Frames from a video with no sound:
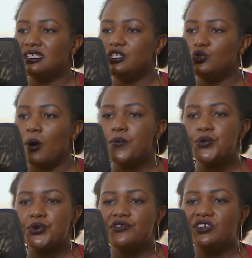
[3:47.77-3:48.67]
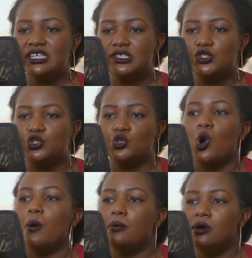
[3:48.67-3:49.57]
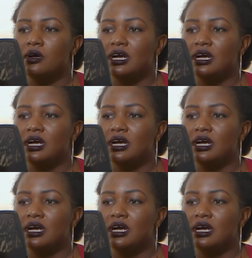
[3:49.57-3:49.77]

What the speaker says: in your previous job